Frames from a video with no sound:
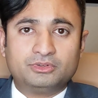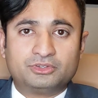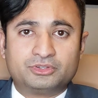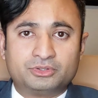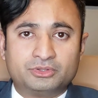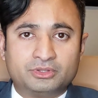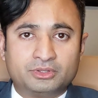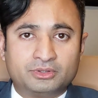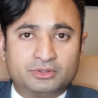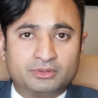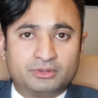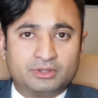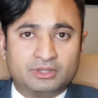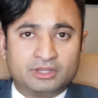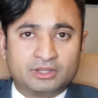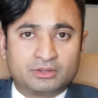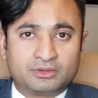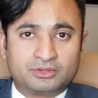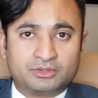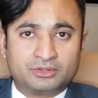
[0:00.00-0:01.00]
to
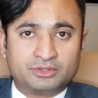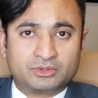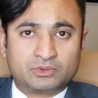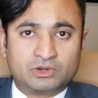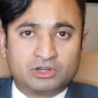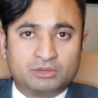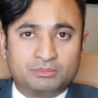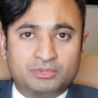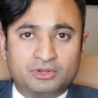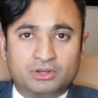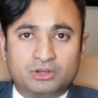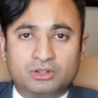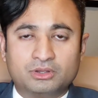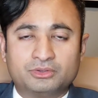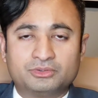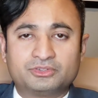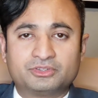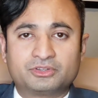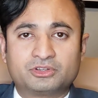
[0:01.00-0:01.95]
the credit bureaus.